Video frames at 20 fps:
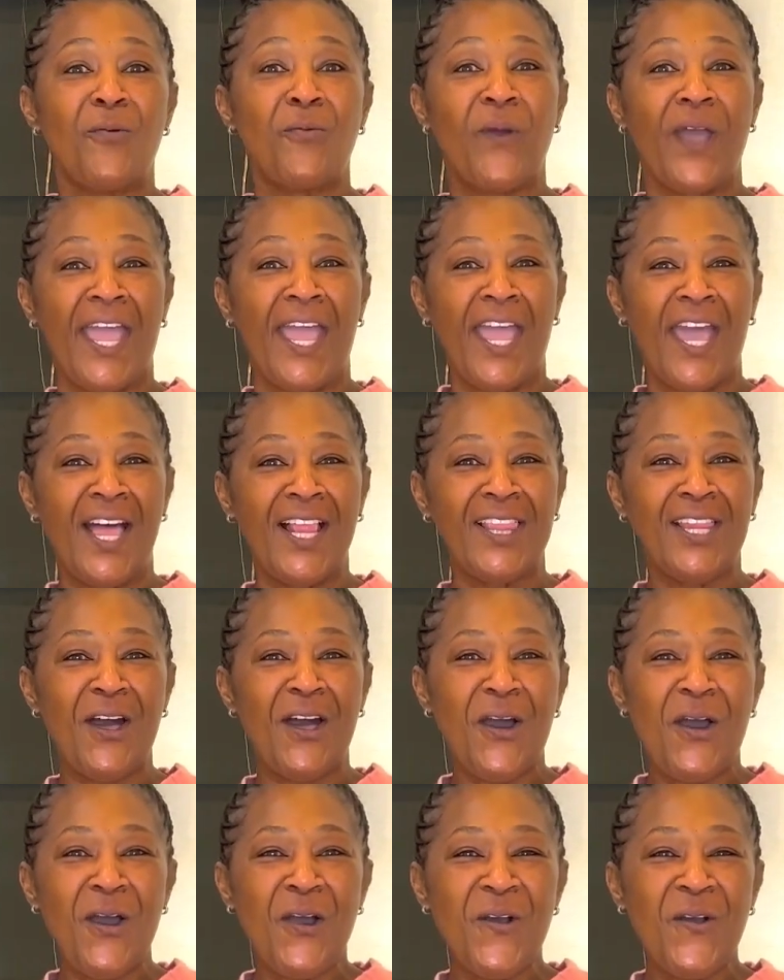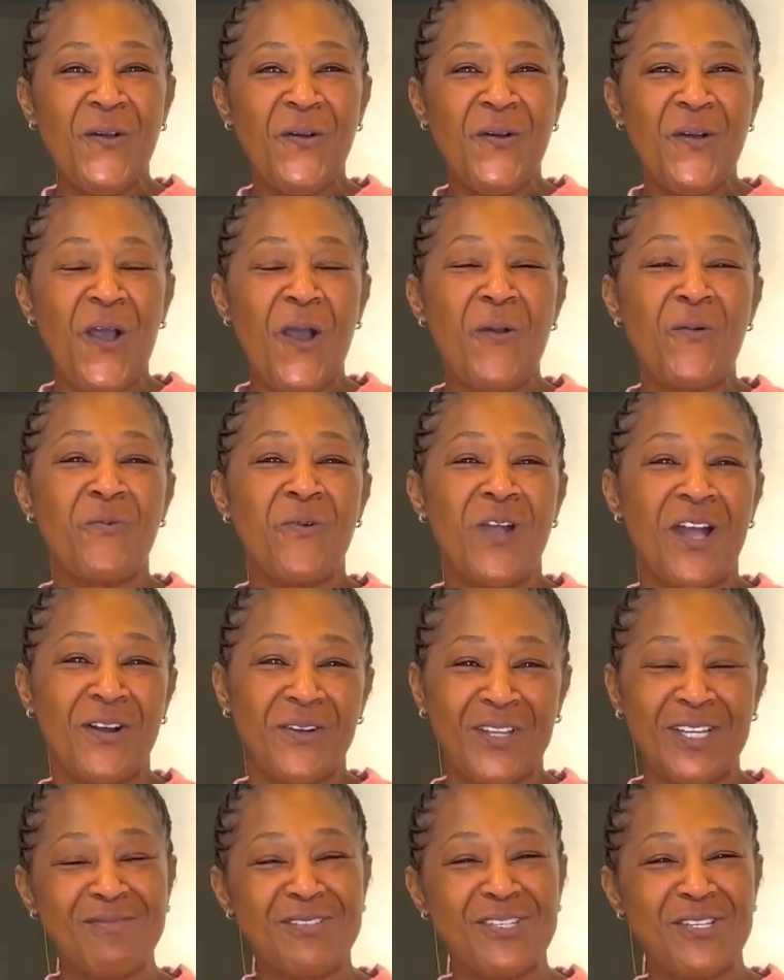Well, hello,
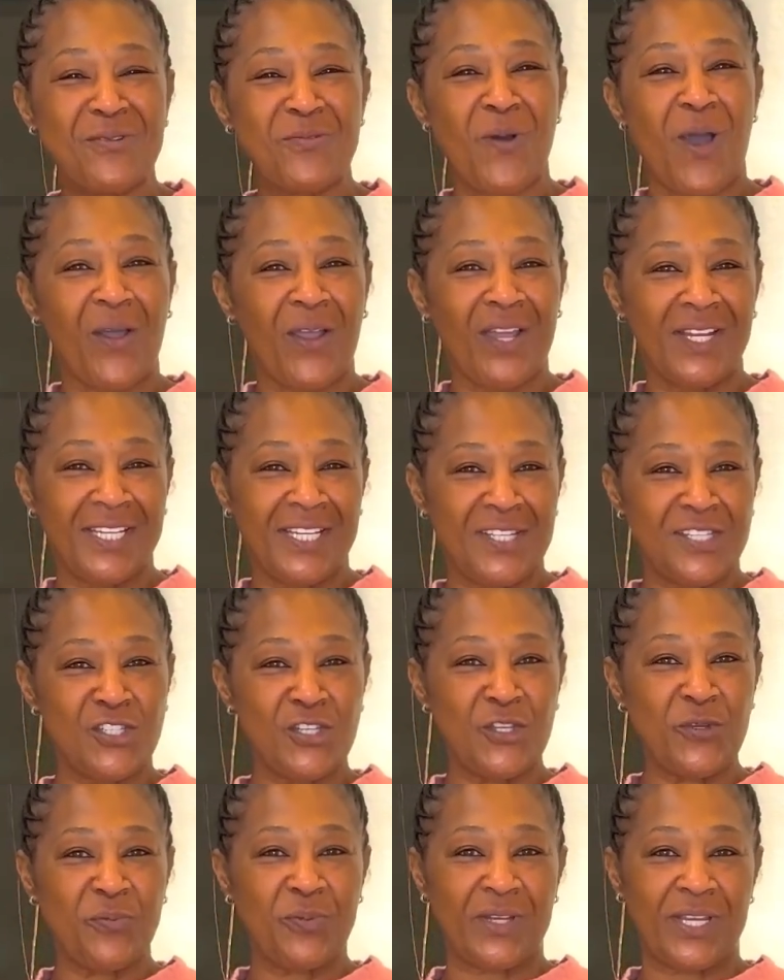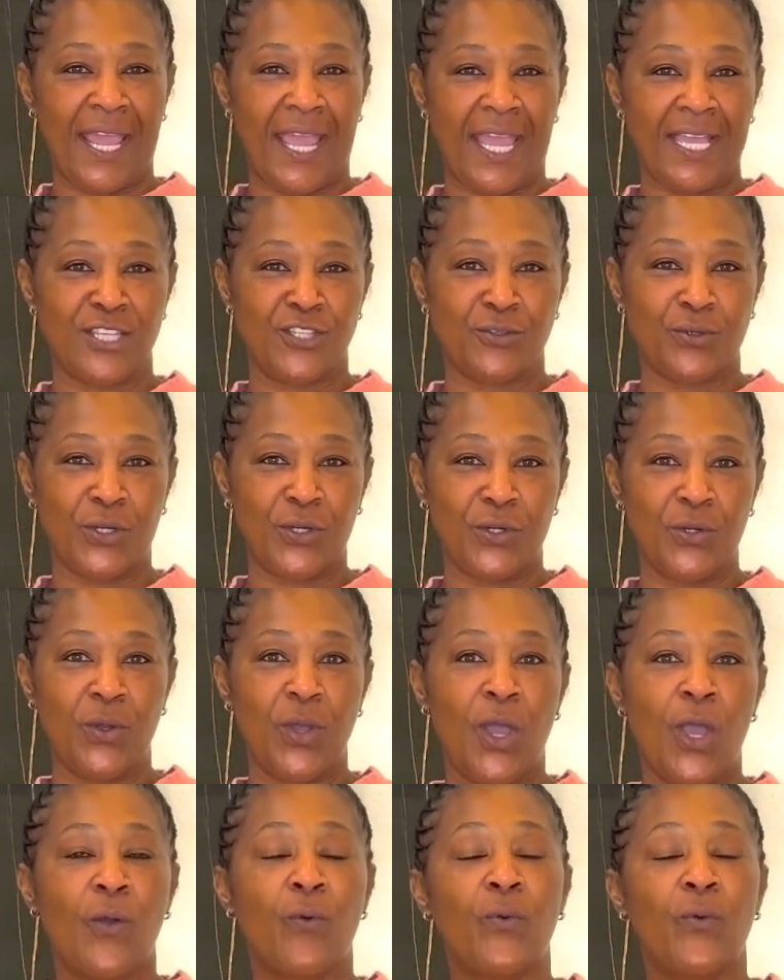welcome to Walking in the Supernatural